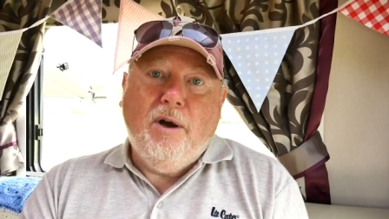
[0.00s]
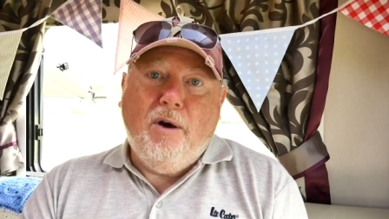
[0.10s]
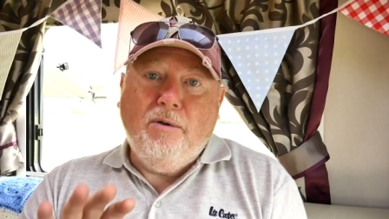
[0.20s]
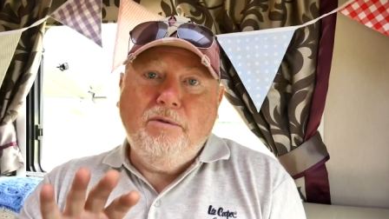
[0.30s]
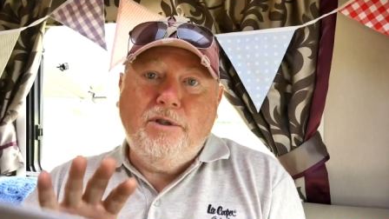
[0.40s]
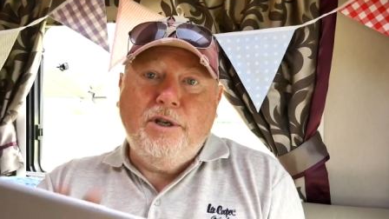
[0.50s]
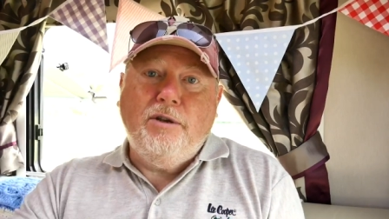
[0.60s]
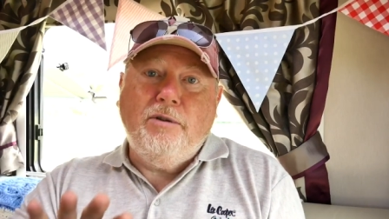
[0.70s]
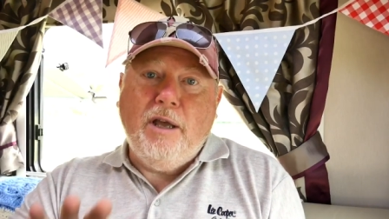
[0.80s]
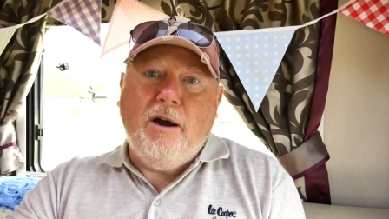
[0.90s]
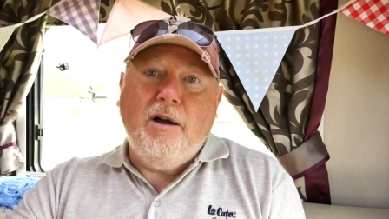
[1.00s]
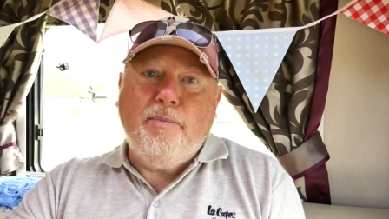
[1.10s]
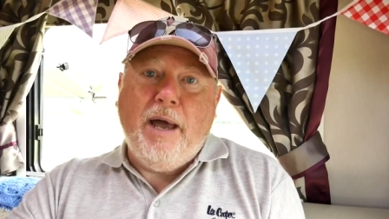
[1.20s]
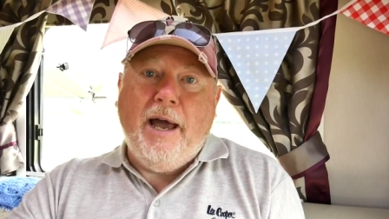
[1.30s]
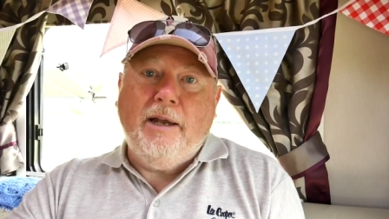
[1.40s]
onto the
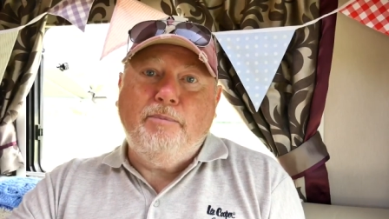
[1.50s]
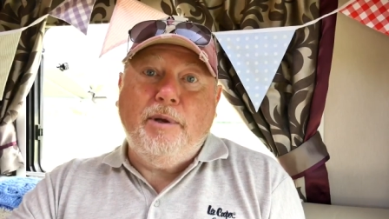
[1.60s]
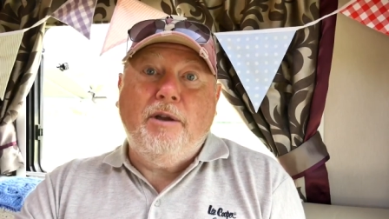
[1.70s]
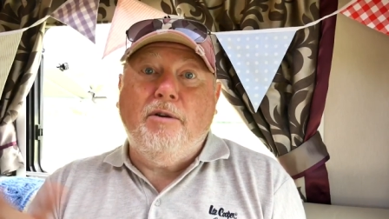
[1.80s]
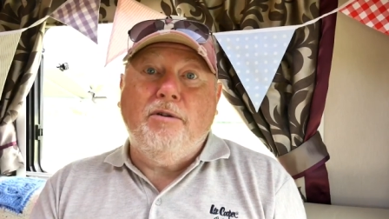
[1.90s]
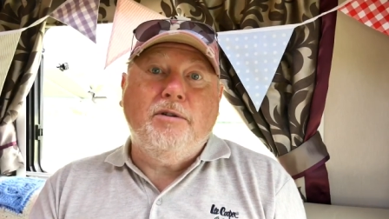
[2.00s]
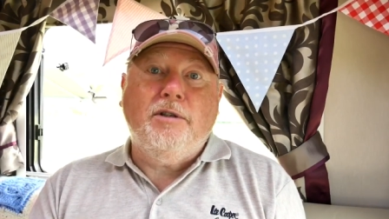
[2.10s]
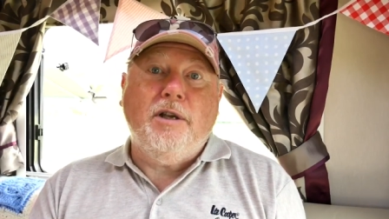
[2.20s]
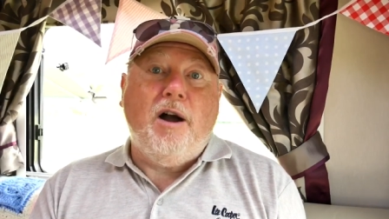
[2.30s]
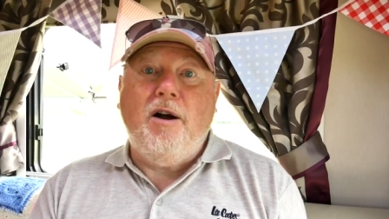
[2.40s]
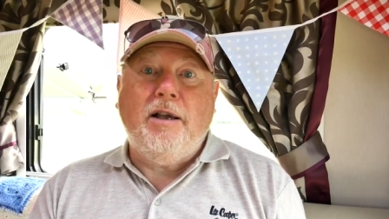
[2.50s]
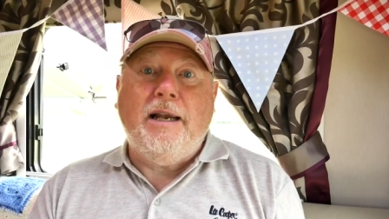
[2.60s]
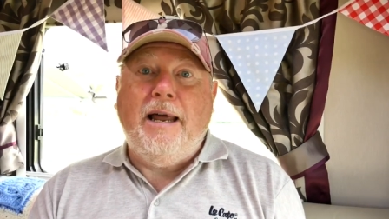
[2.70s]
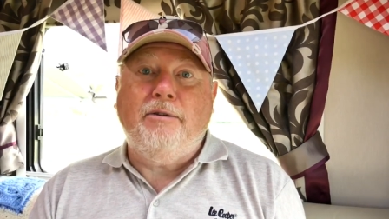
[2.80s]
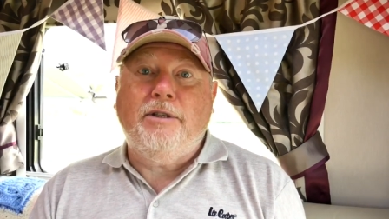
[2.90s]
iPad because
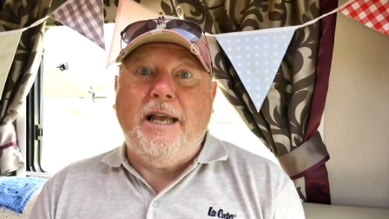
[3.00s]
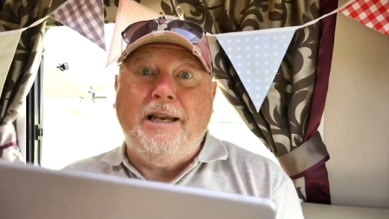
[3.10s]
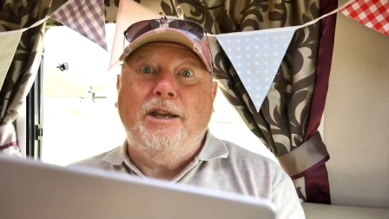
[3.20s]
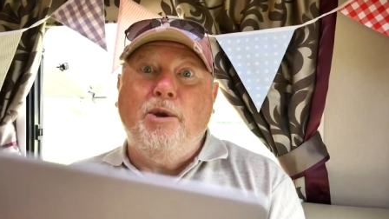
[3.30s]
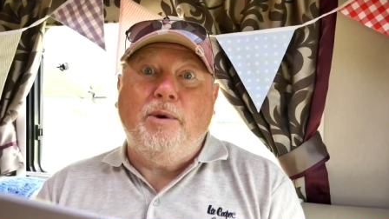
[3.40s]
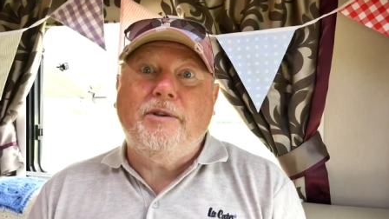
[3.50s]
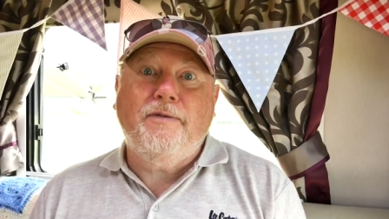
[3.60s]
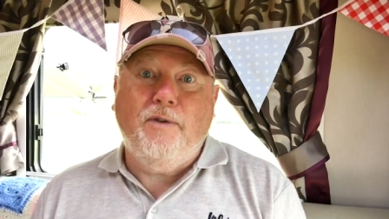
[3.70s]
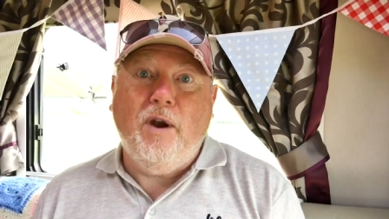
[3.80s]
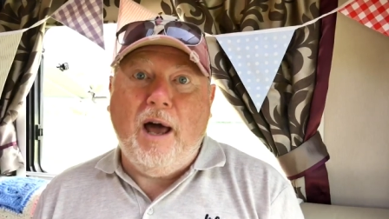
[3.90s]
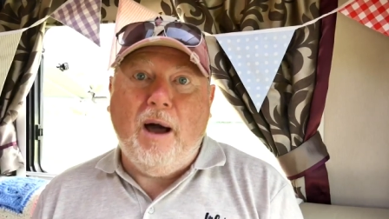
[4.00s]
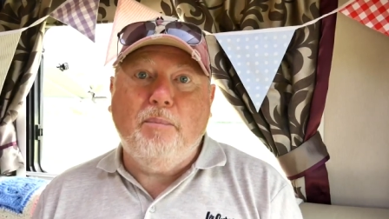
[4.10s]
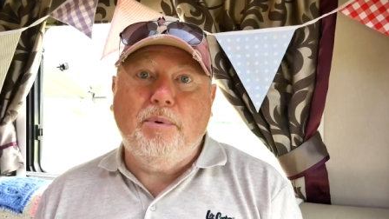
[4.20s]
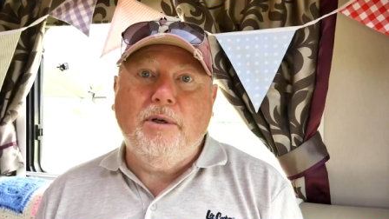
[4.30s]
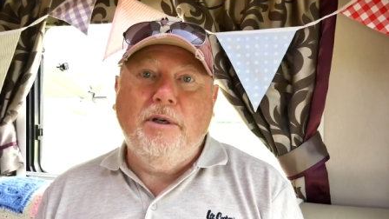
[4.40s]
iCloud telling you it's full
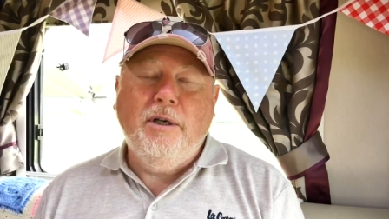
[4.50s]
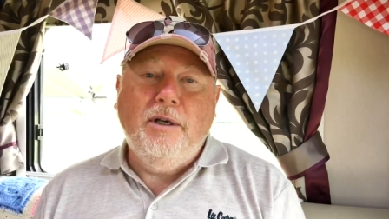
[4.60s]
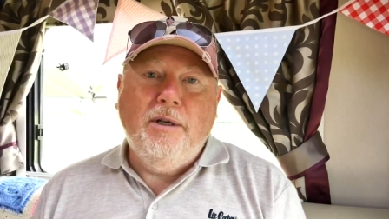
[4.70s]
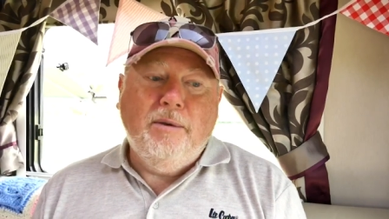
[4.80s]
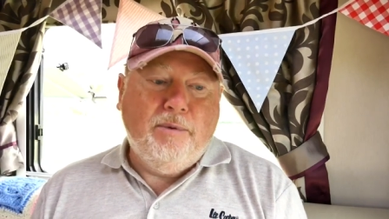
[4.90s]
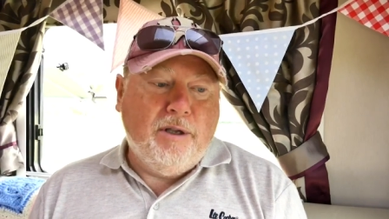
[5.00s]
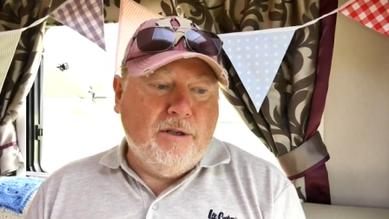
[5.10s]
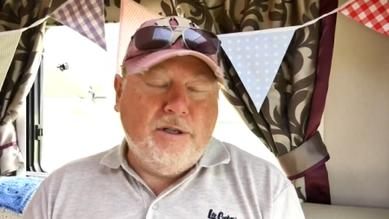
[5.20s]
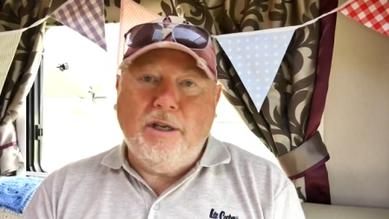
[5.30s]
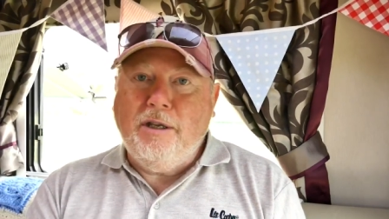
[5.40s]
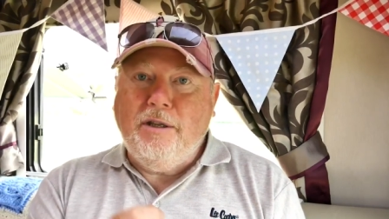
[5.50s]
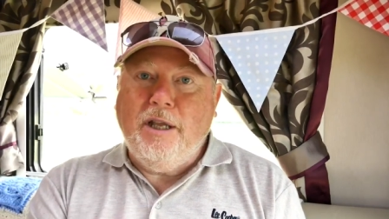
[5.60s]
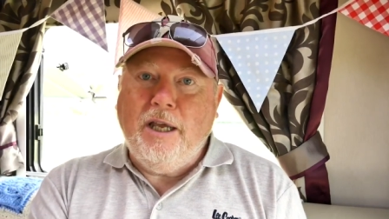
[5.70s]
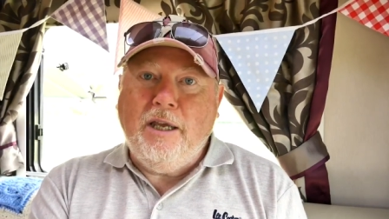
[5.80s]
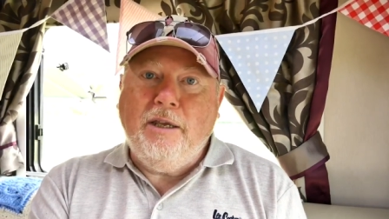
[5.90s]
up because the
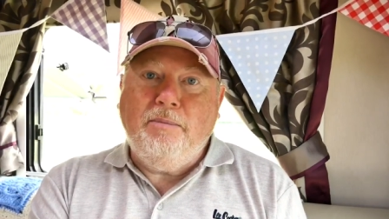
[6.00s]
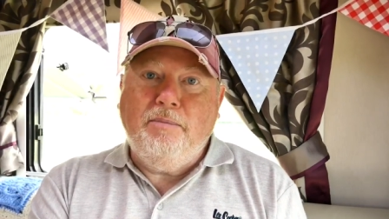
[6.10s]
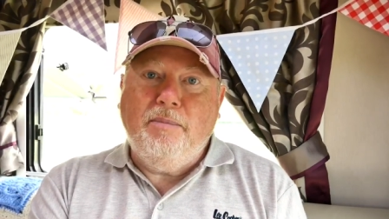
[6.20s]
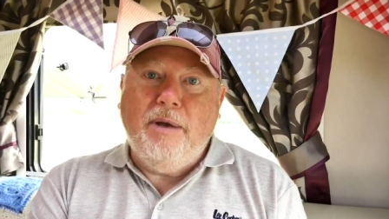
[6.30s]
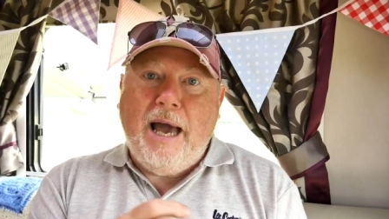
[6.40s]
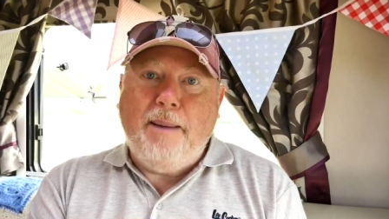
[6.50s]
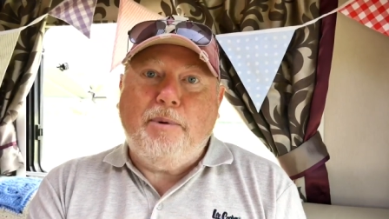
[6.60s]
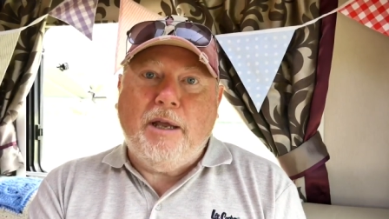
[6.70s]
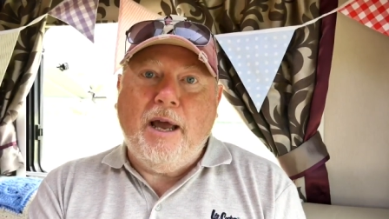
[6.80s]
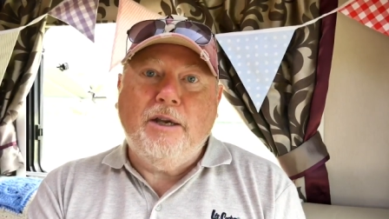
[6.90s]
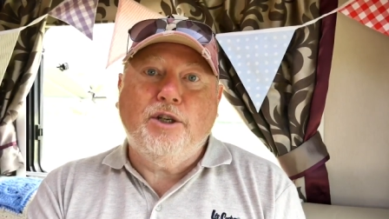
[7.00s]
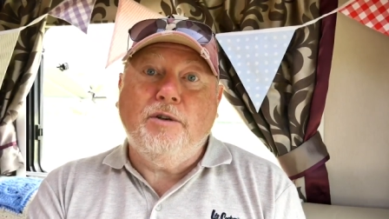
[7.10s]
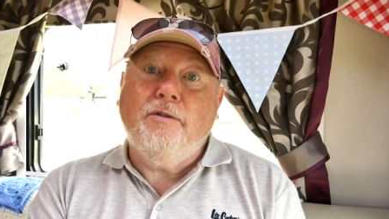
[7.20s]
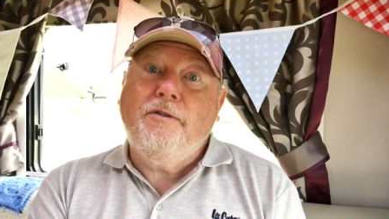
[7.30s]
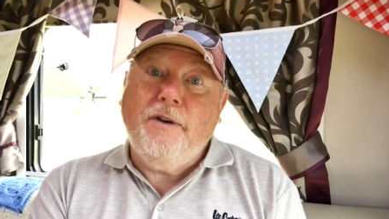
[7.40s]
the
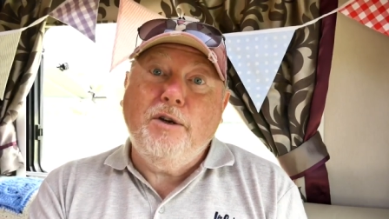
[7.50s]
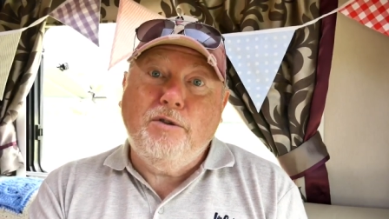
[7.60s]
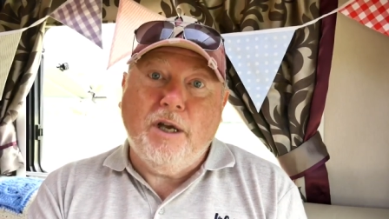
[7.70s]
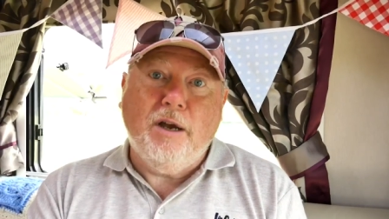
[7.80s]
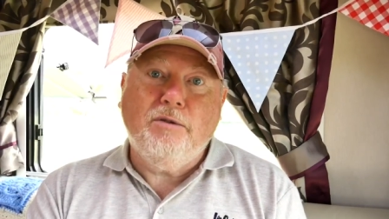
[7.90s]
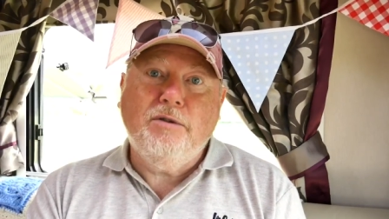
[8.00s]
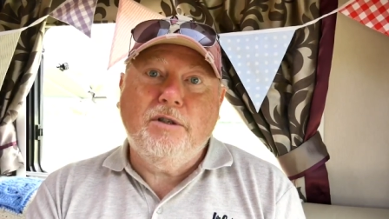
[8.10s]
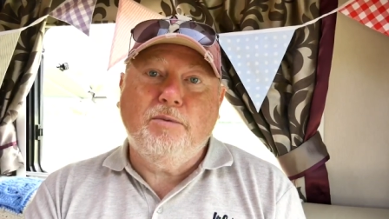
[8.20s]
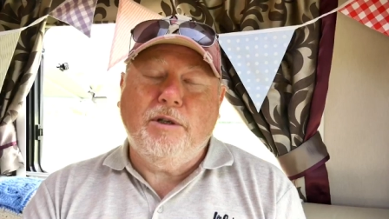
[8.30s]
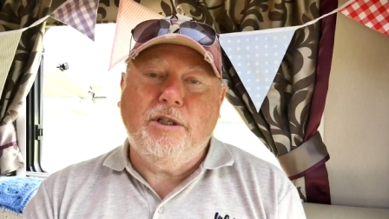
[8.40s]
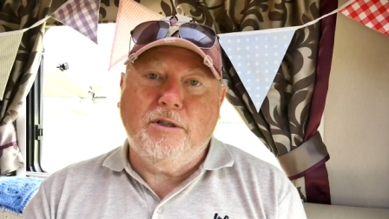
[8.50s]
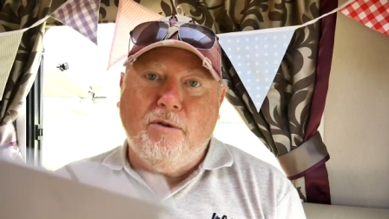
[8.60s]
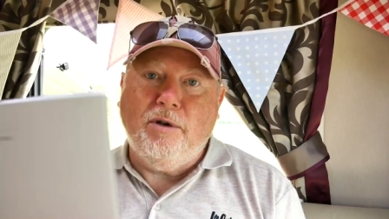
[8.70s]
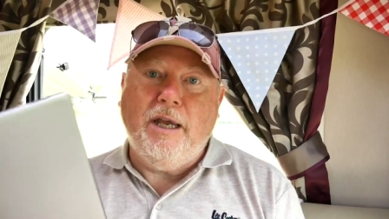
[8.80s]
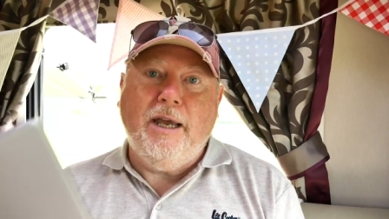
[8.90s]
application Photos, which is
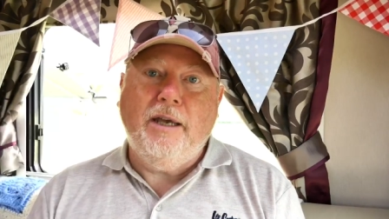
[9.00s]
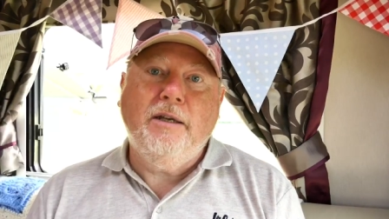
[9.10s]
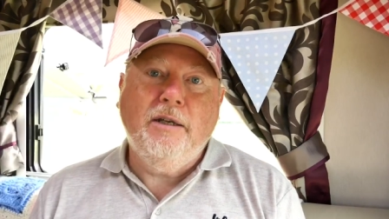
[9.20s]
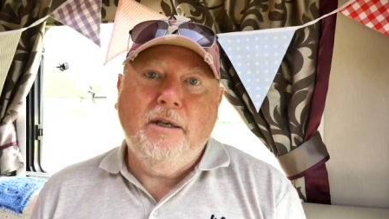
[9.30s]
on here,